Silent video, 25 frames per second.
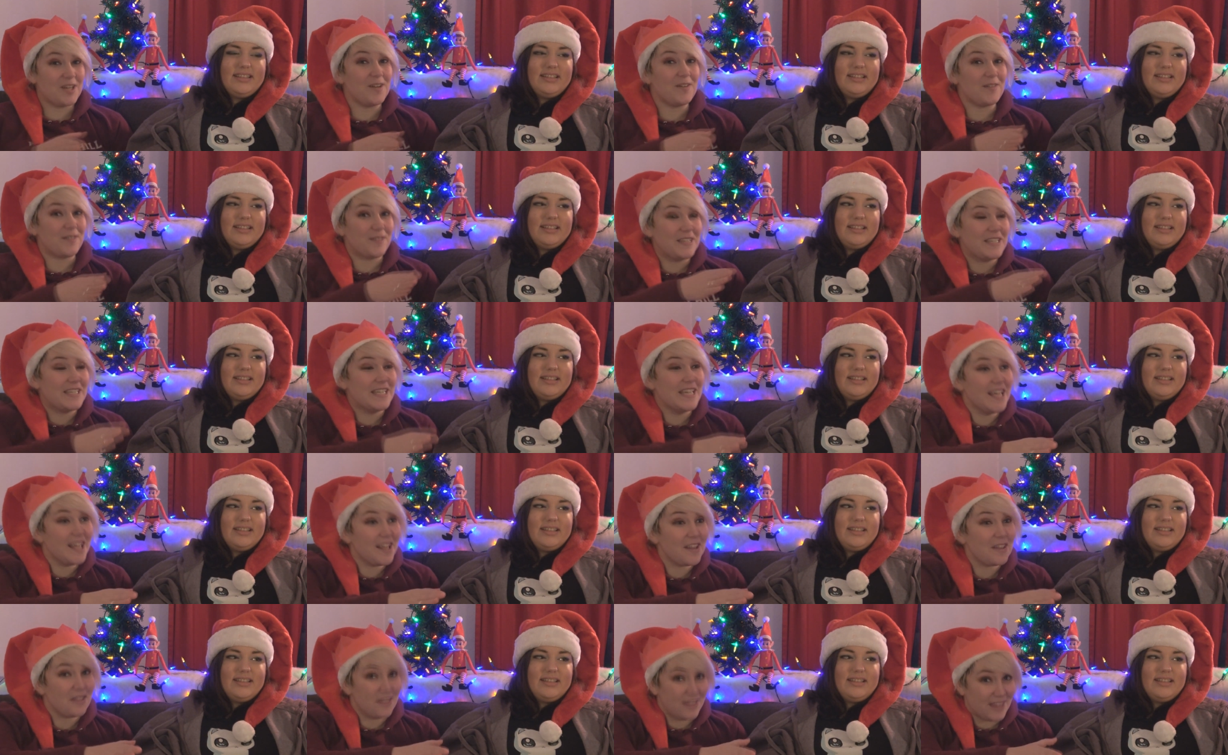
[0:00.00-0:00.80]
Speaker 1: could have
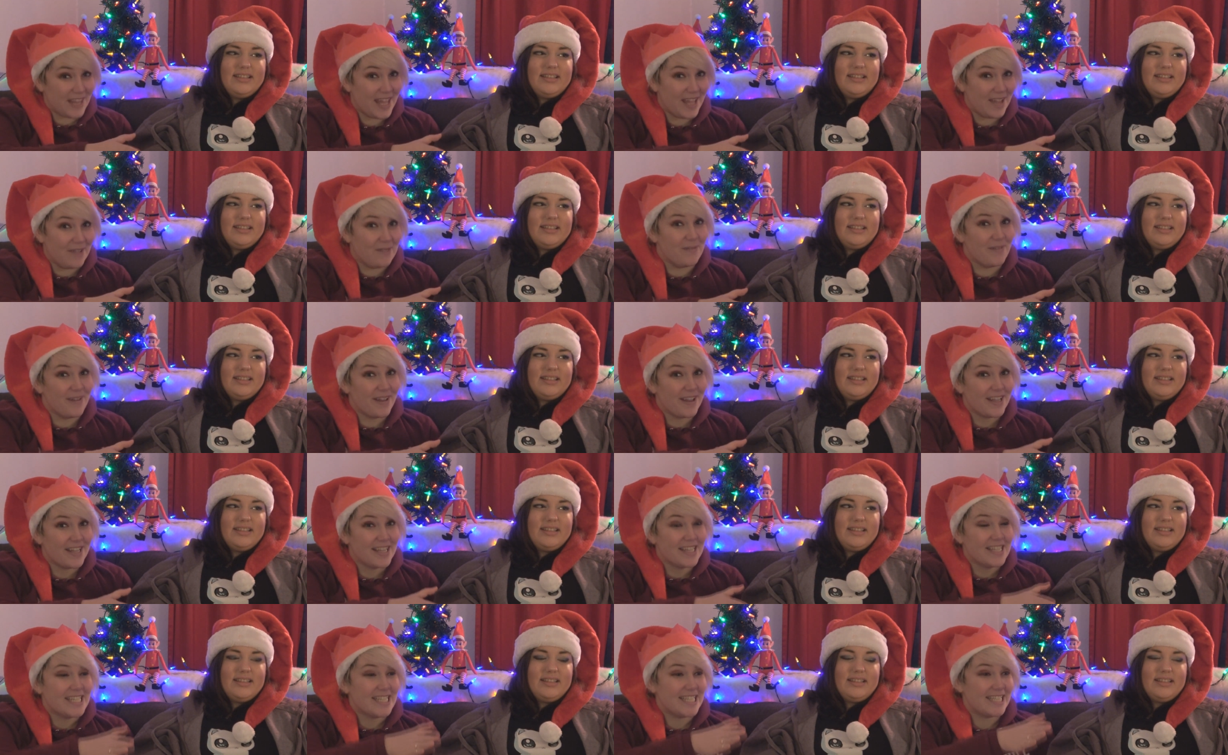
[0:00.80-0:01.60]
killed them
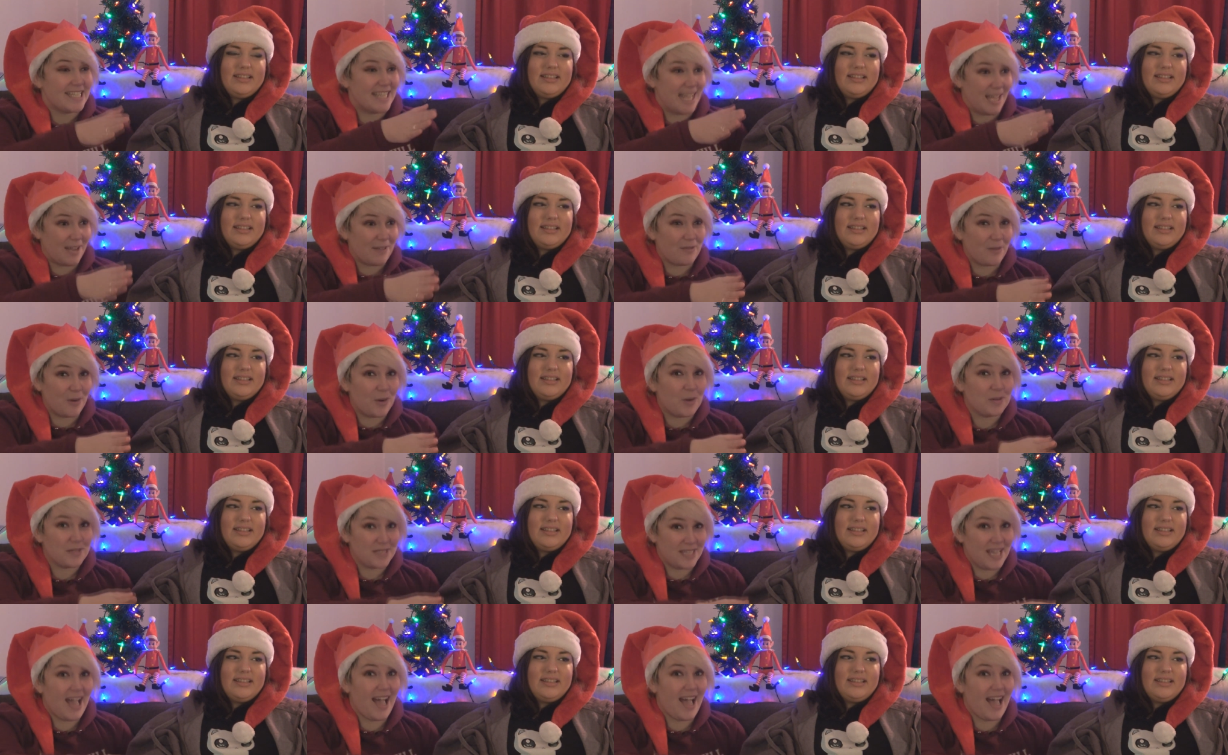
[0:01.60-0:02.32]
several